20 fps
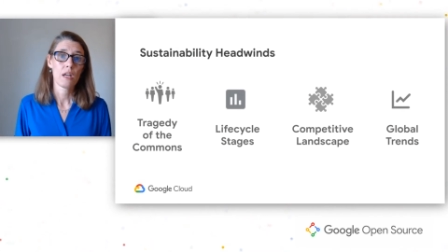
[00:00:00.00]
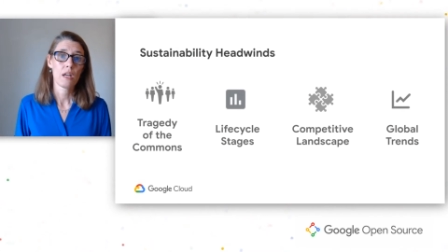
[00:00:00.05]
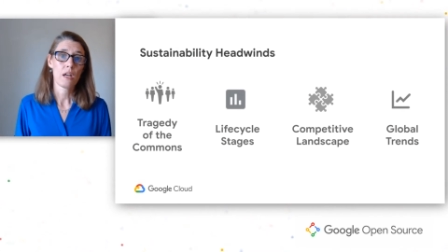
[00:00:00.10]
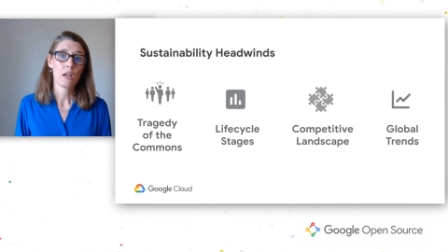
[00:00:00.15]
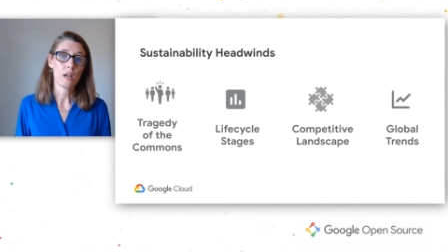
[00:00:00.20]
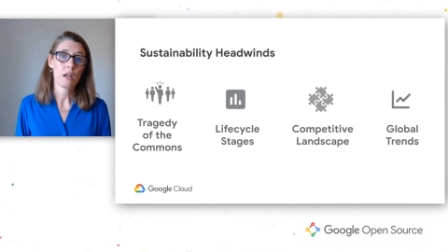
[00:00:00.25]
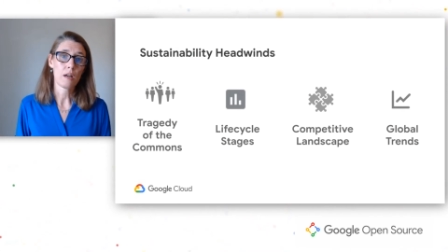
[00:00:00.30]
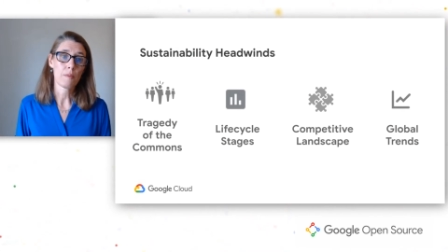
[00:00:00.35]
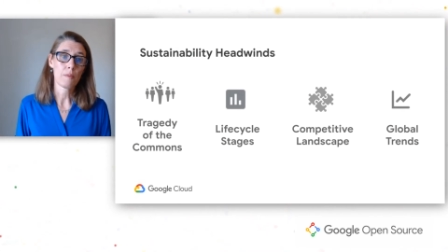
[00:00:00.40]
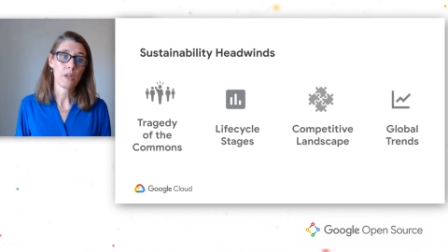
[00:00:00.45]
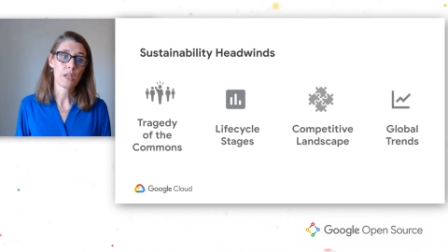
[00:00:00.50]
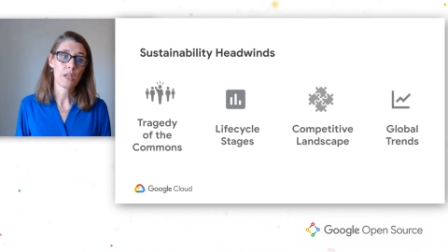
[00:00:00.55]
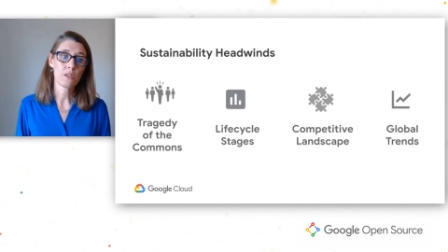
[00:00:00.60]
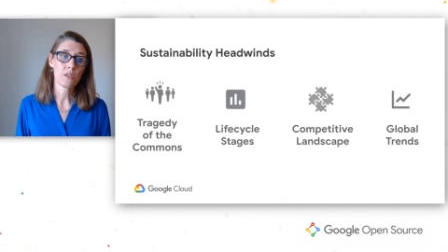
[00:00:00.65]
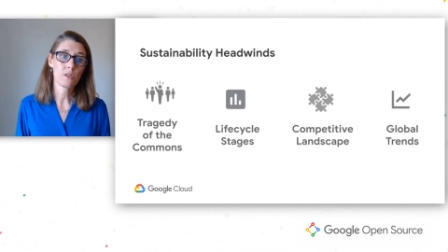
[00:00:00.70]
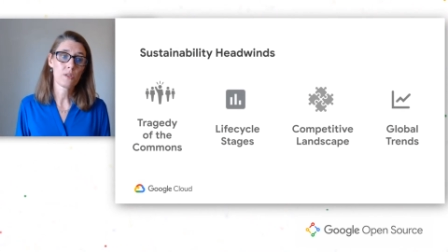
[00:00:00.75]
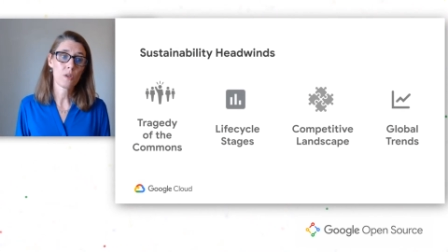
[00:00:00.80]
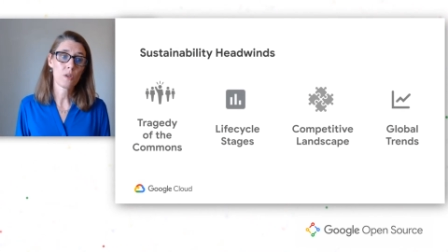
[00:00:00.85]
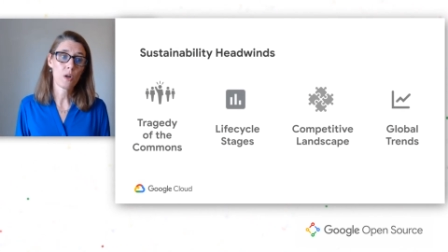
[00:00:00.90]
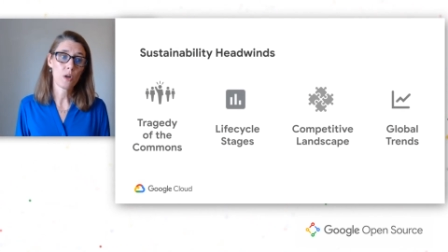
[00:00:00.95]
Um, and
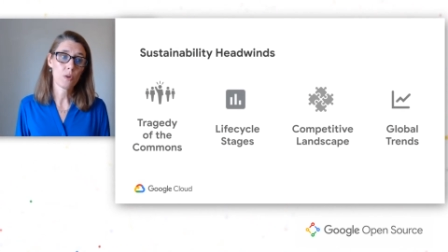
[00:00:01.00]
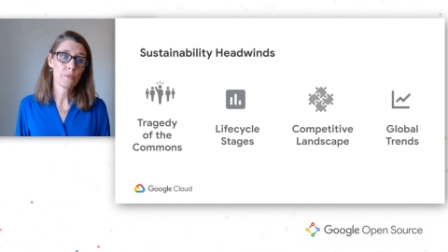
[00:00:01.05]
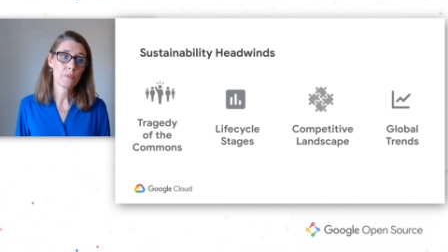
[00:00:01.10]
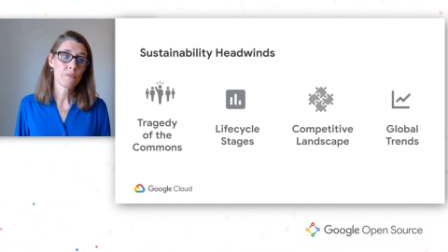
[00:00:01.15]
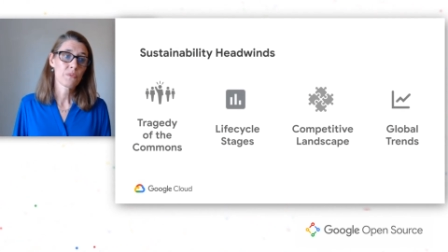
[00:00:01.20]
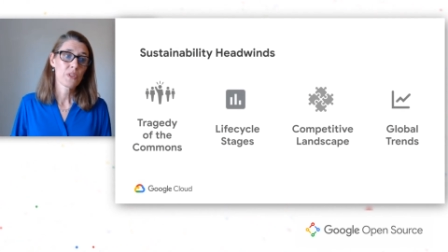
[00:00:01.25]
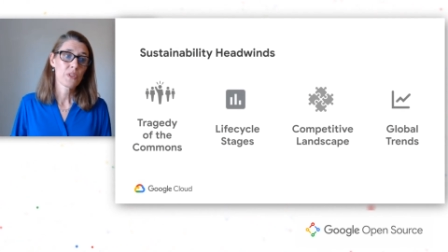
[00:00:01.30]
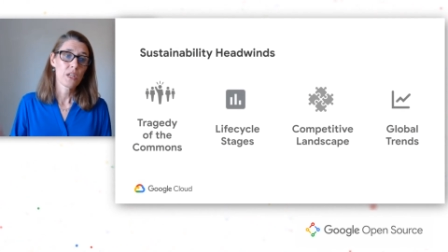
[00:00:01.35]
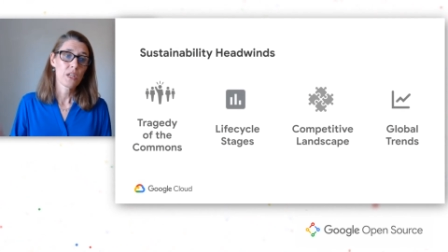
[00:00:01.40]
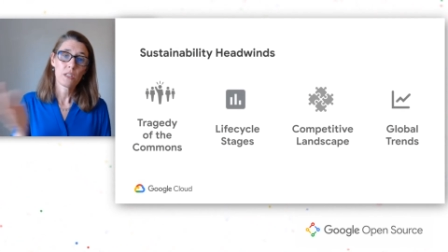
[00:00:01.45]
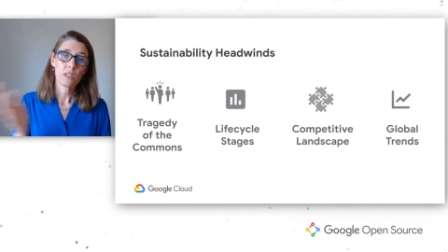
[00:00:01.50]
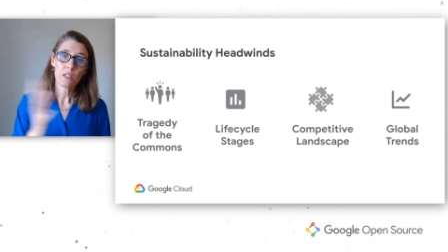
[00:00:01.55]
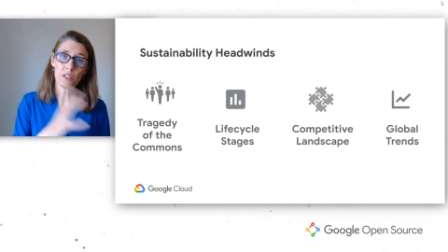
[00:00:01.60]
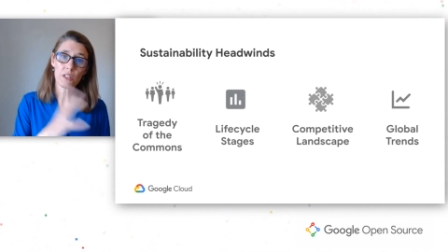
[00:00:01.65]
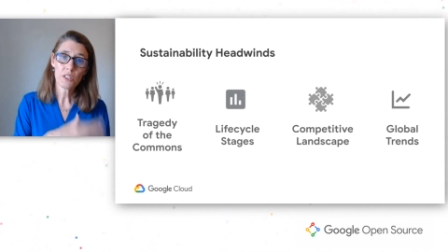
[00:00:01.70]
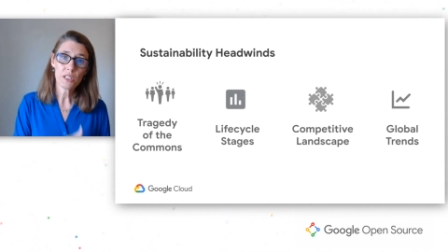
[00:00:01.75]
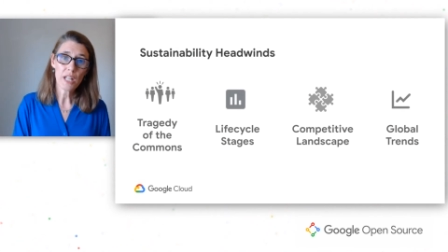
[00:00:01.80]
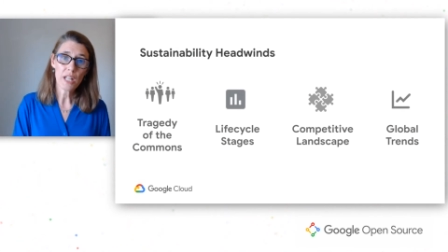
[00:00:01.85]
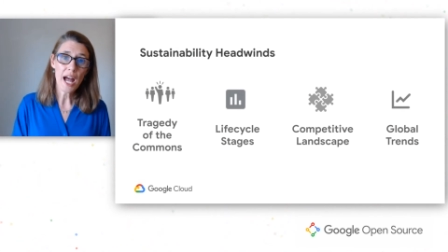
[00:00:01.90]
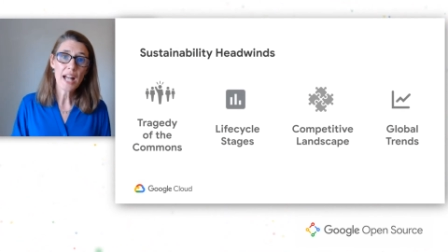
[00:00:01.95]
so
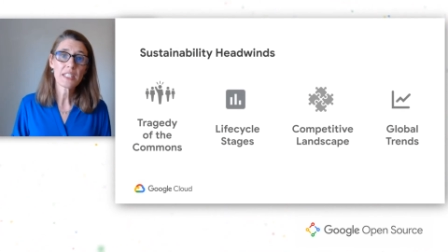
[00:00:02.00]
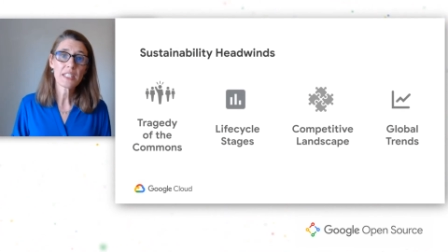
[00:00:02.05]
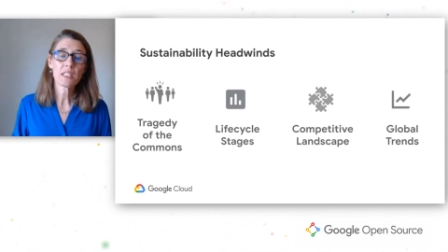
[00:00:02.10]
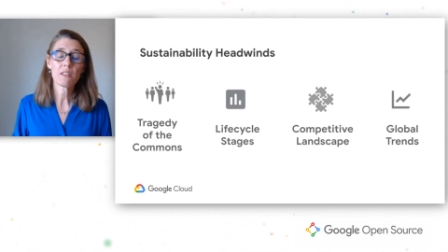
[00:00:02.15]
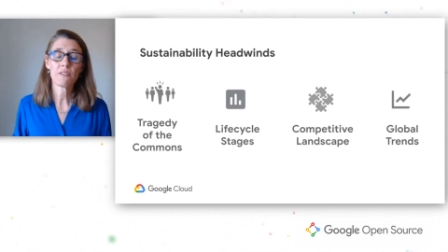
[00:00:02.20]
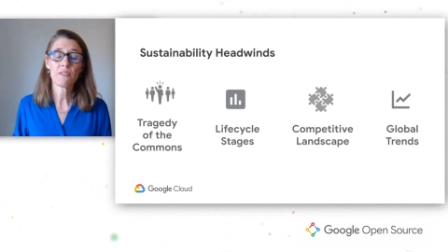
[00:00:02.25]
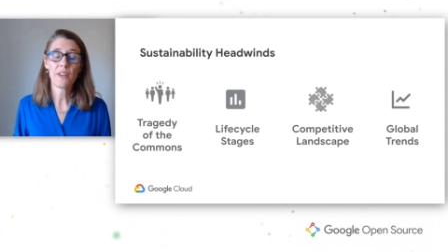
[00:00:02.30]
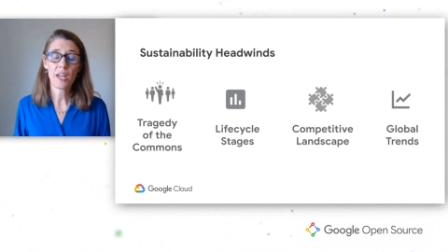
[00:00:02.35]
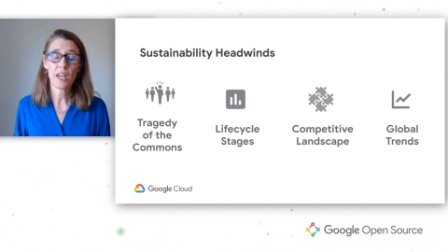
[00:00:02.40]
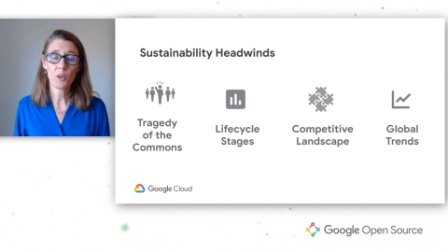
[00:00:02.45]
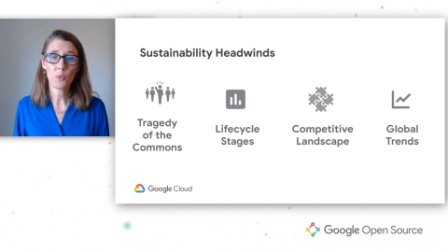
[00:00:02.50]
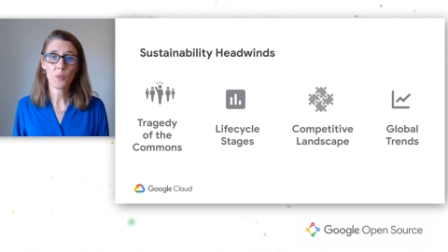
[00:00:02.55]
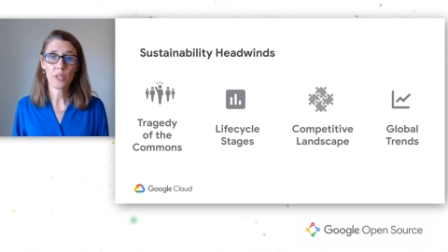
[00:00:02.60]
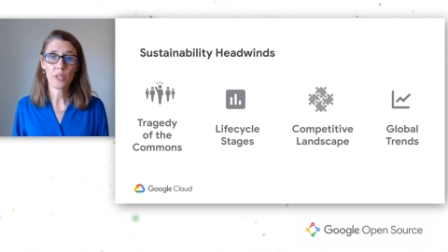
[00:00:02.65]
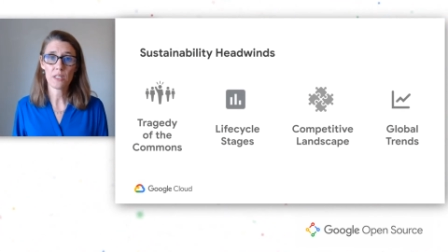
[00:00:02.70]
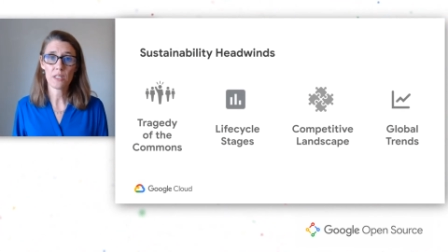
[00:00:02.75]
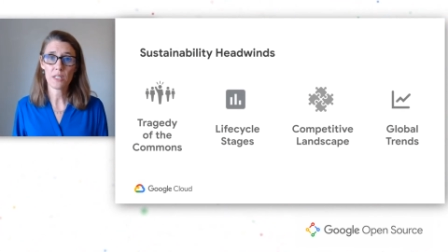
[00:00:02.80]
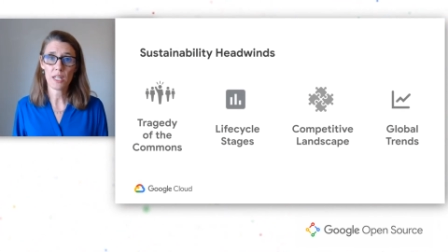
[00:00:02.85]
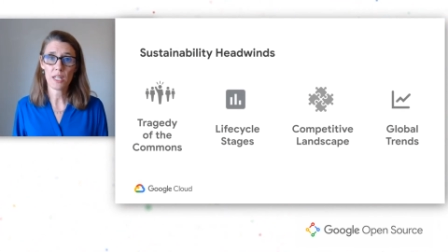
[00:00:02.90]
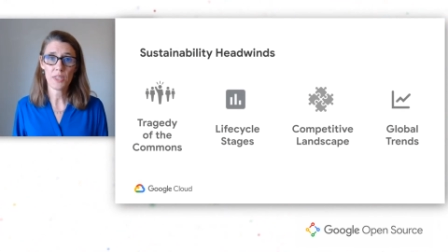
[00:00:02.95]
there's lots of
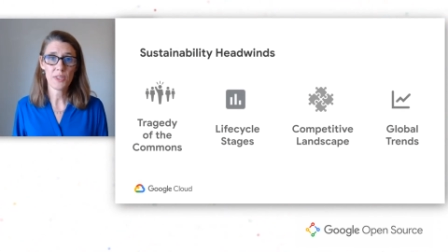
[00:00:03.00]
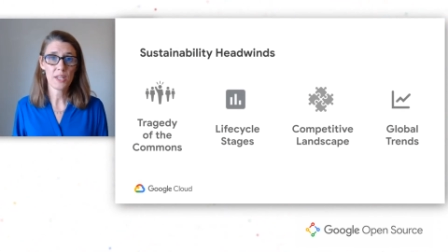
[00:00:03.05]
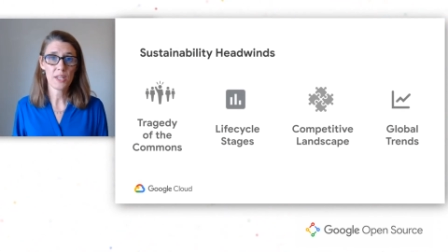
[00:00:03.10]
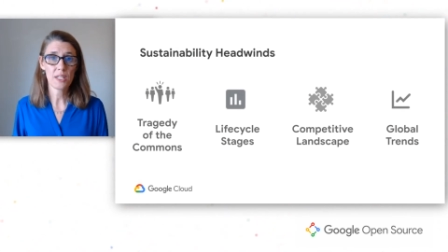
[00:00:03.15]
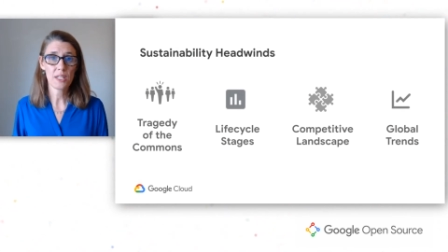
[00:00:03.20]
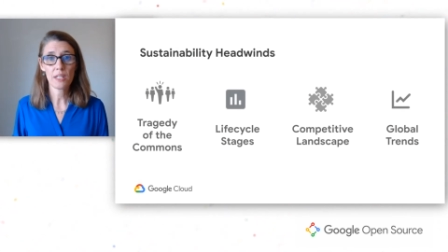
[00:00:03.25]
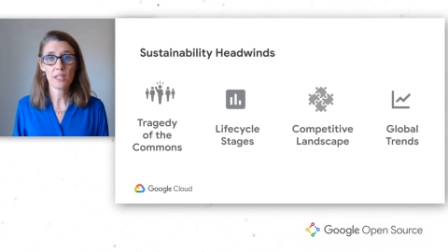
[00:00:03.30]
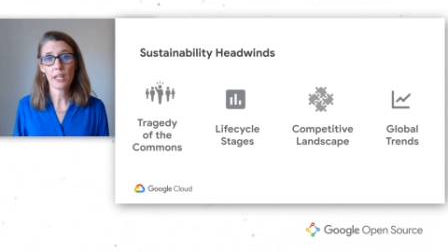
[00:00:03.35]
headwinds like this